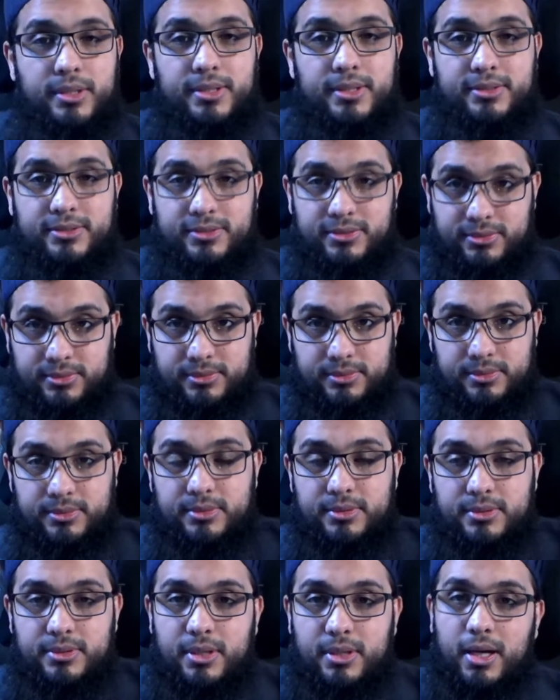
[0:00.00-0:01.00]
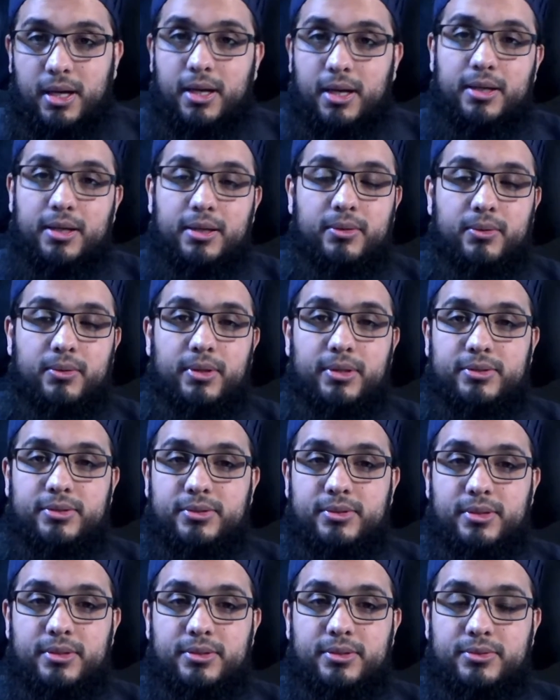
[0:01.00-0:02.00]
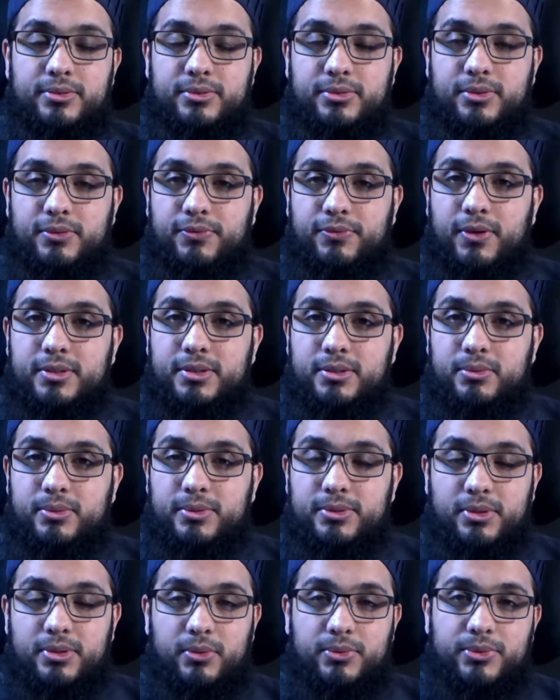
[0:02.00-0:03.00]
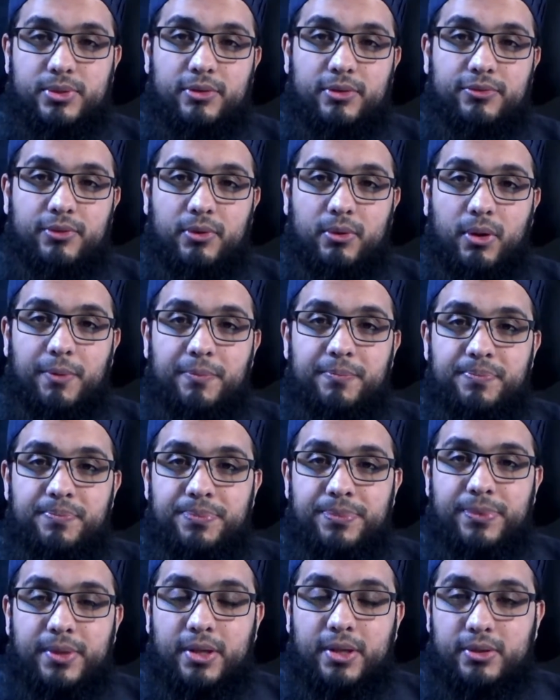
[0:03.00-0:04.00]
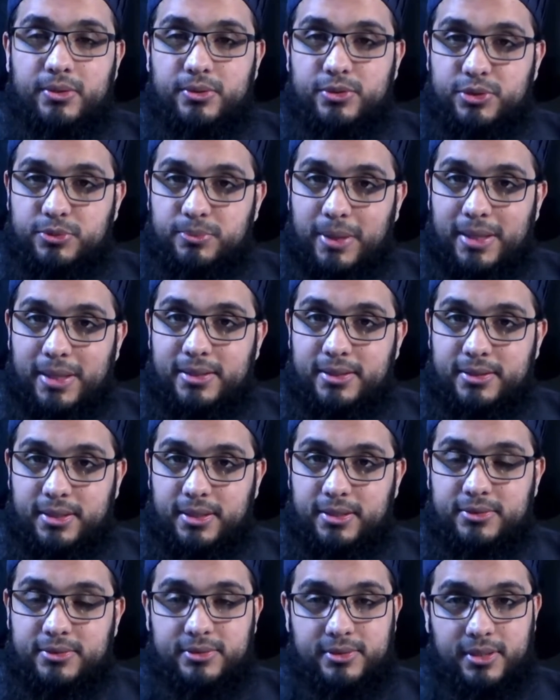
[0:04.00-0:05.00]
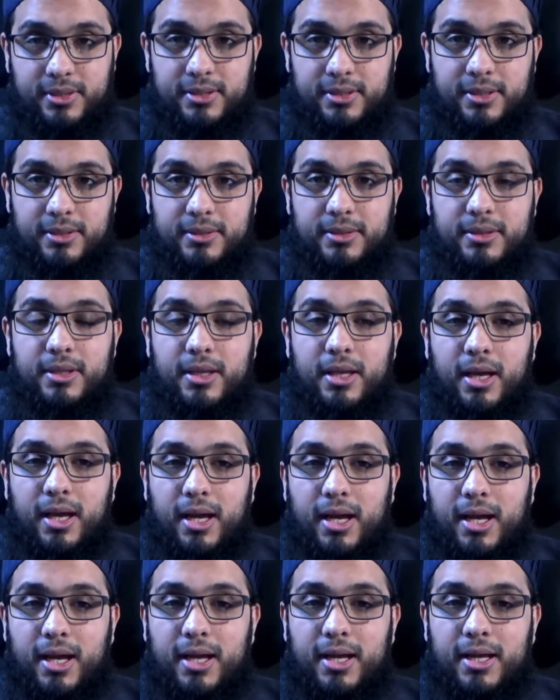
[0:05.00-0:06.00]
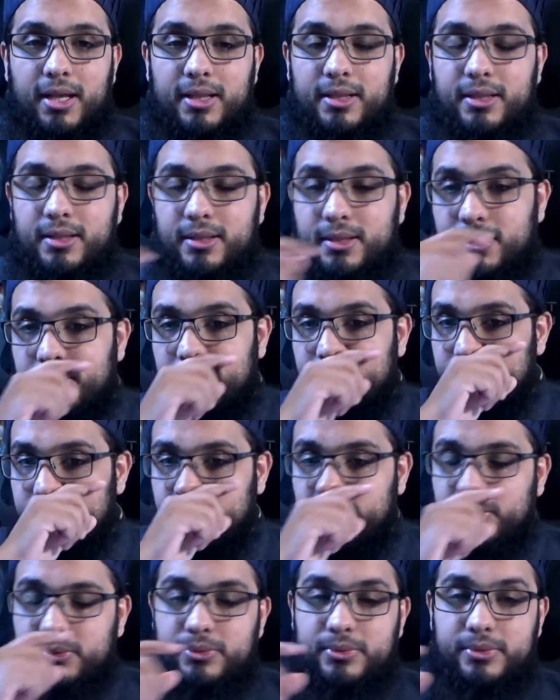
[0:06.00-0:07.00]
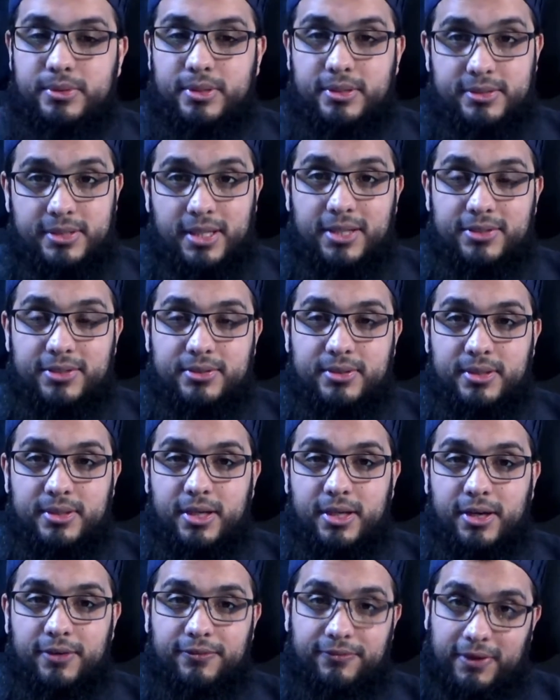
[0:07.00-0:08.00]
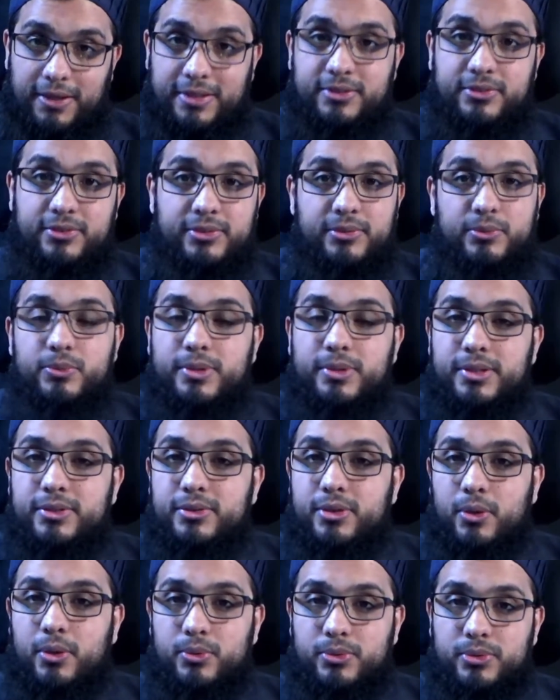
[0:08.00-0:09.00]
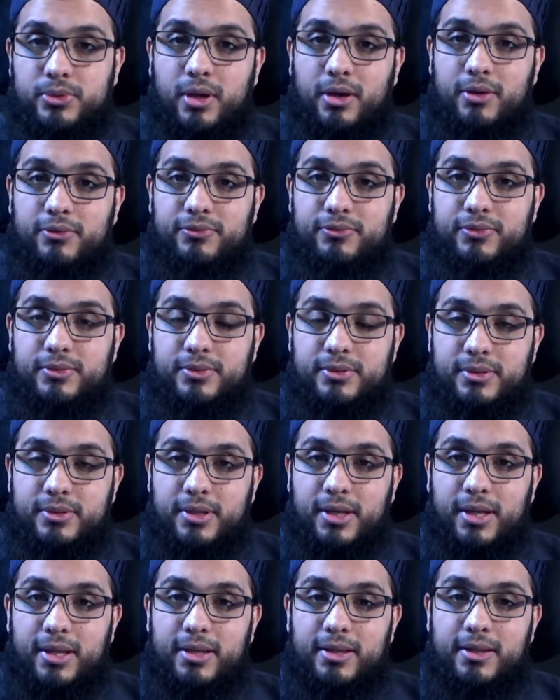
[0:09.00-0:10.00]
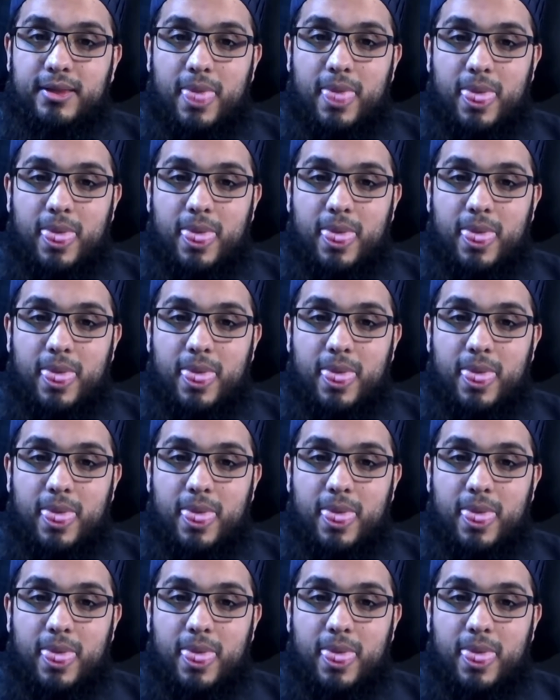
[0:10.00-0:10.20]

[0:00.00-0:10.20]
it's sifata, it's also for what? Smell, taste, color. And najasa affects these awsaf, right?